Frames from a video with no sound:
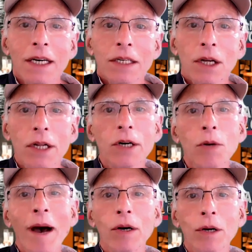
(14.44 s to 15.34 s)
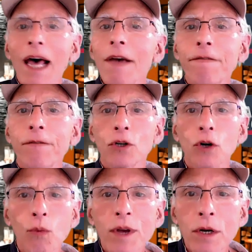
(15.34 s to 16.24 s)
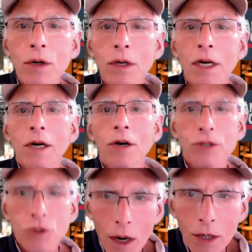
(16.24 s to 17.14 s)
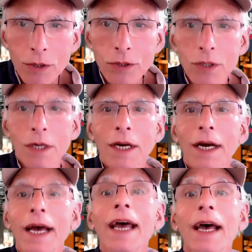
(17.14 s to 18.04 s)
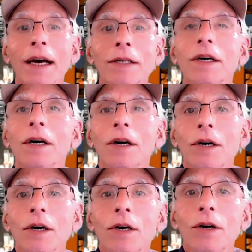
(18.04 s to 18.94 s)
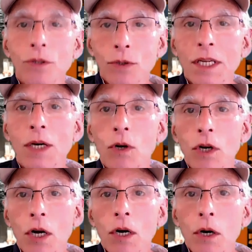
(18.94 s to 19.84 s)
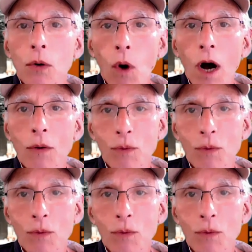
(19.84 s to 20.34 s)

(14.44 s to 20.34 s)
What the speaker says: You'll hear about her life, her career, her struggles, and her unique walk